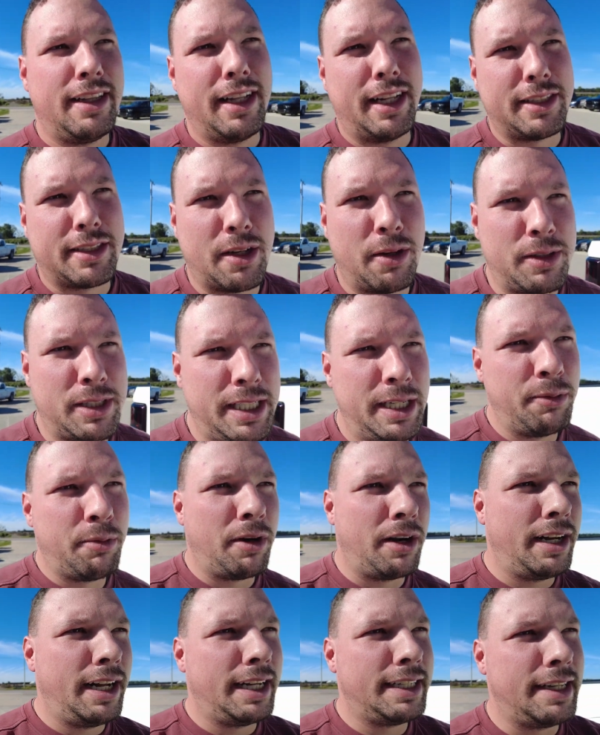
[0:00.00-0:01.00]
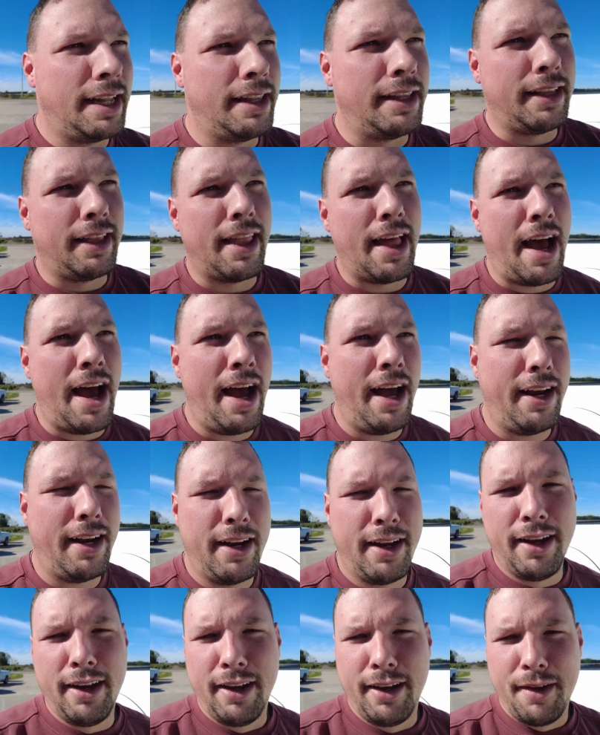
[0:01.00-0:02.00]
Let's go see where it is on the lot
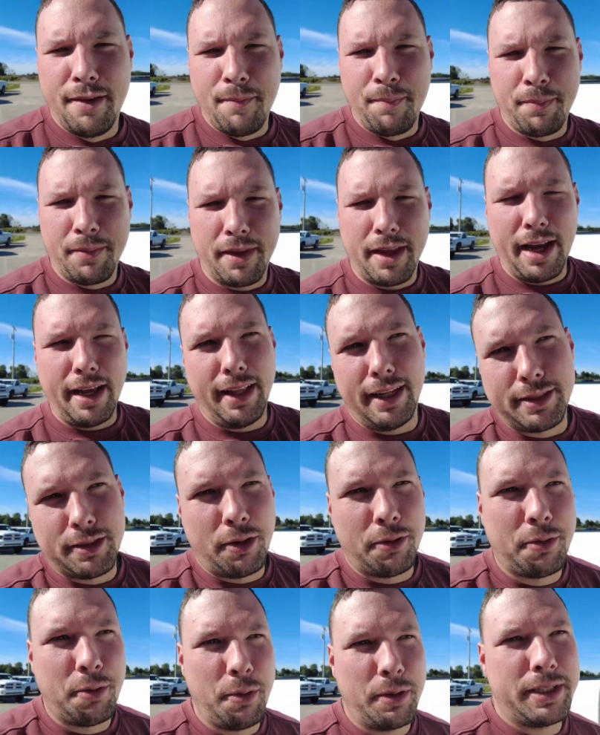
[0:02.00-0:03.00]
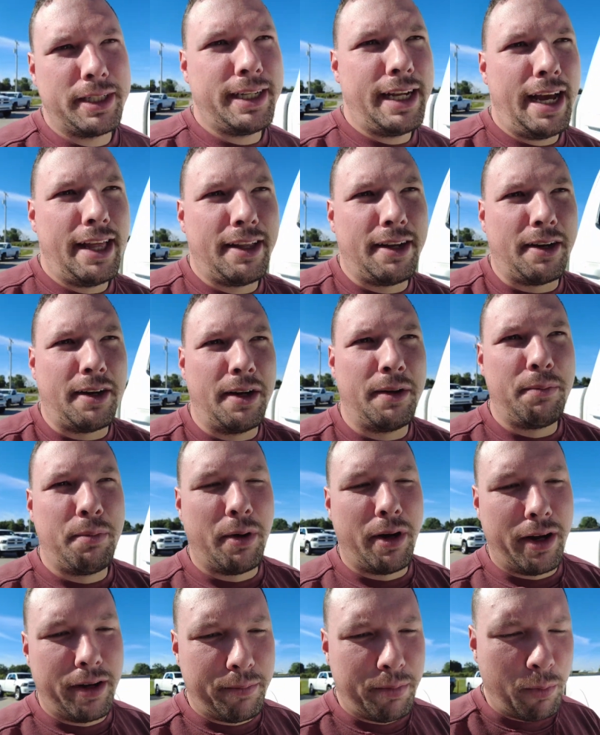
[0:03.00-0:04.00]
and let's go through it together.
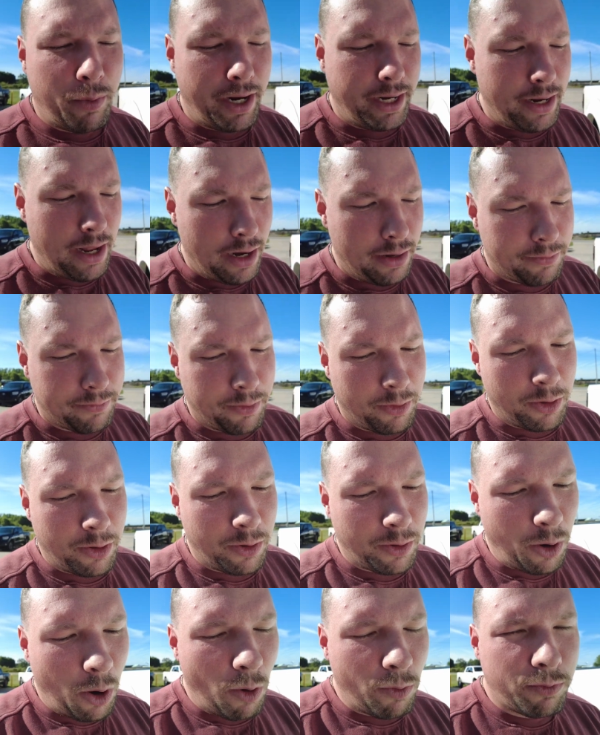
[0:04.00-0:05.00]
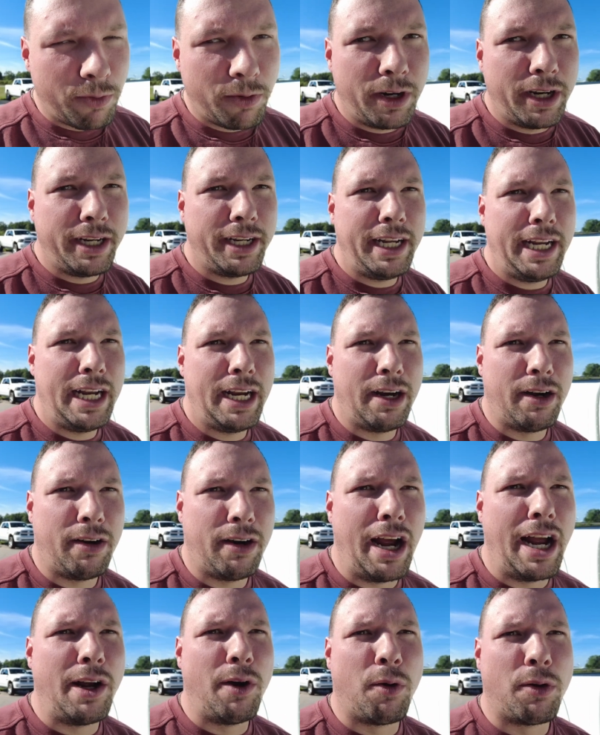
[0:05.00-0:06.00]
But been waiting on it for over a
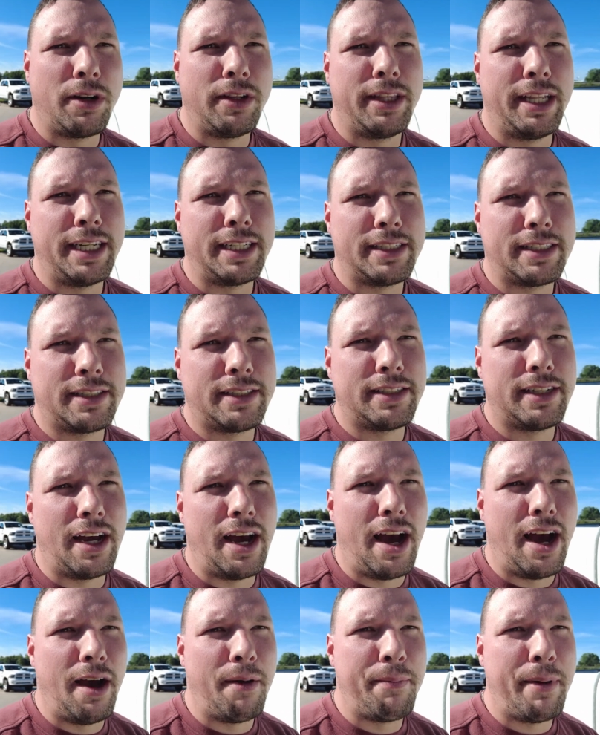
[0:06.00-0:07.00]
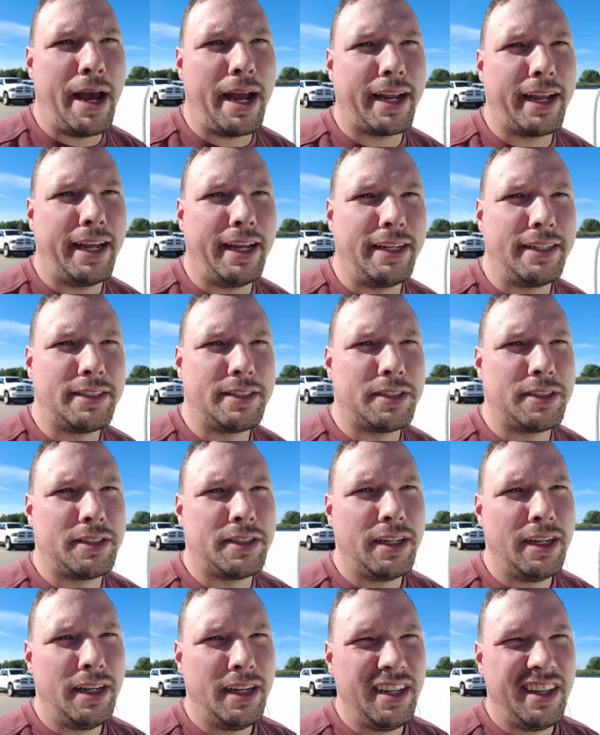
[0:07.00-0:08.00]
year. I ordered this uh, back in
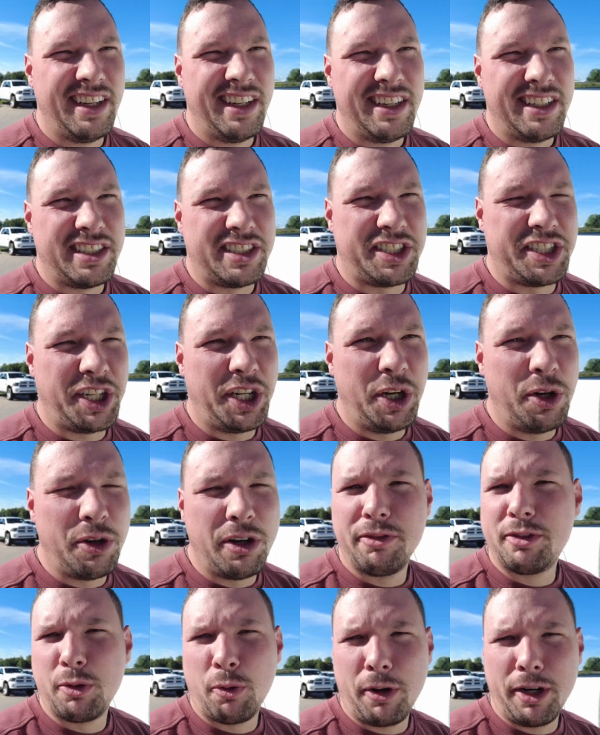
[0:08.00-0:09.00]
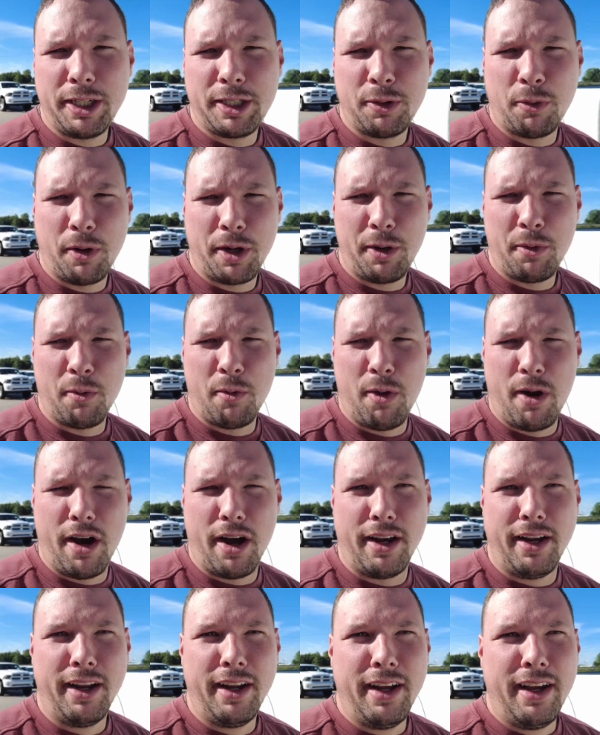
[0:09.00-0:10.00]
June of
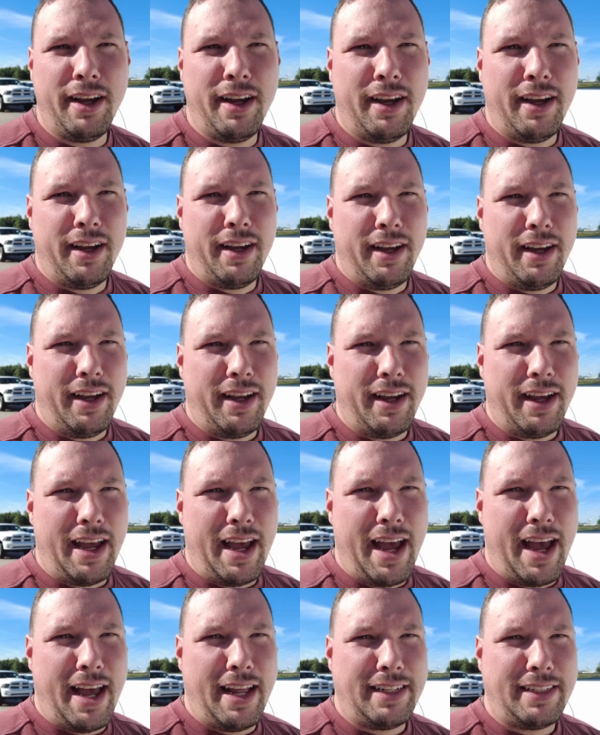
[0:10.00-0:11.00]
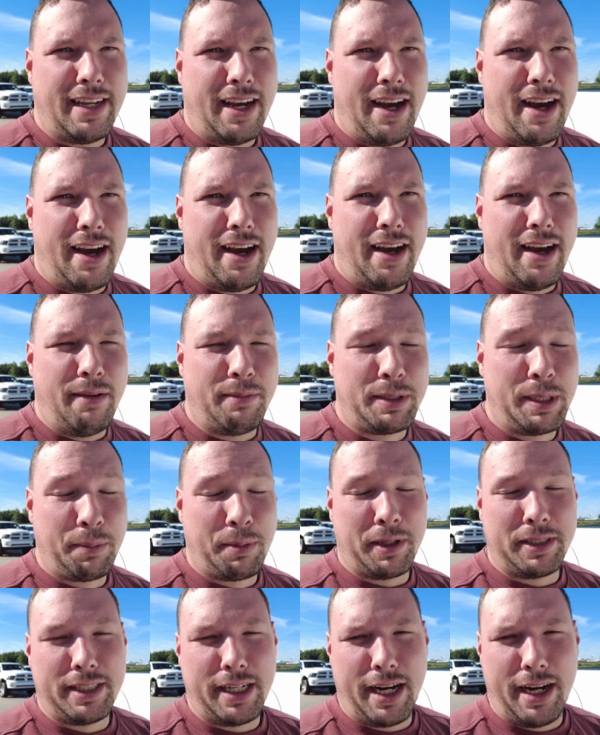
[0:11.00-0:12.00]
2021 and uh, I'm
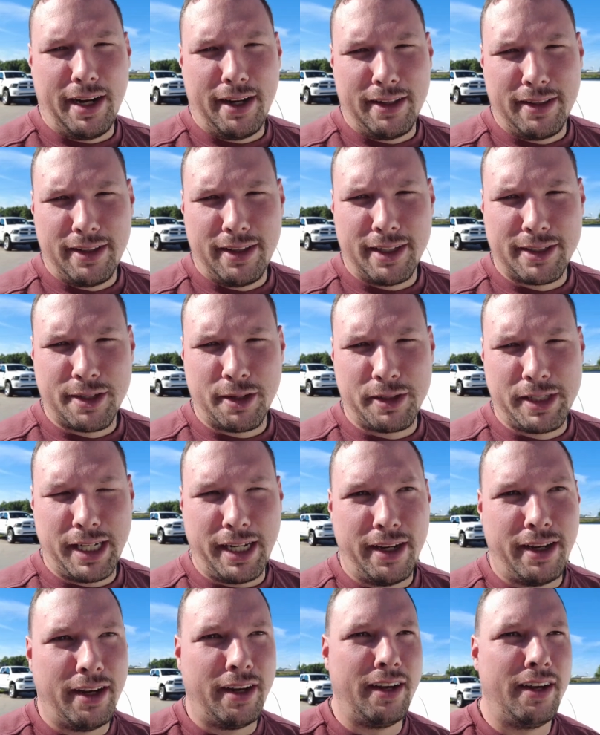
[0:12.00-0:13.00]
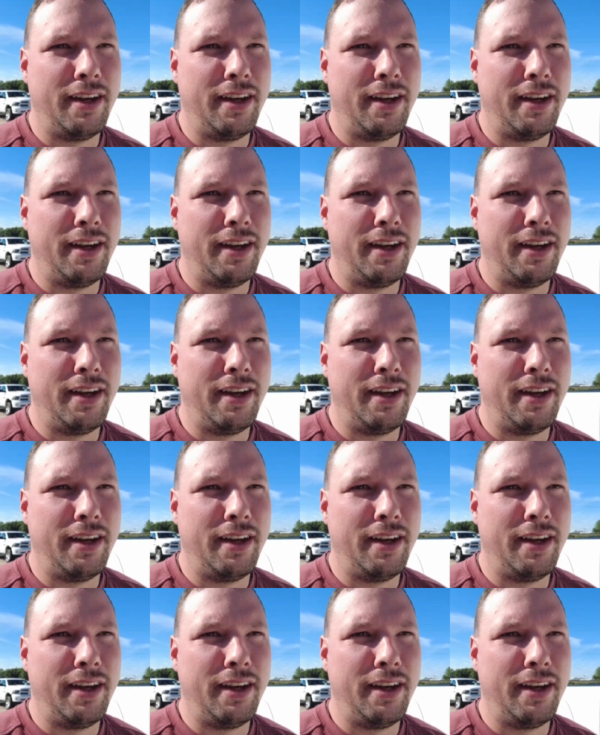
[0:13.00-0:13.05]
super excited. Let's go see.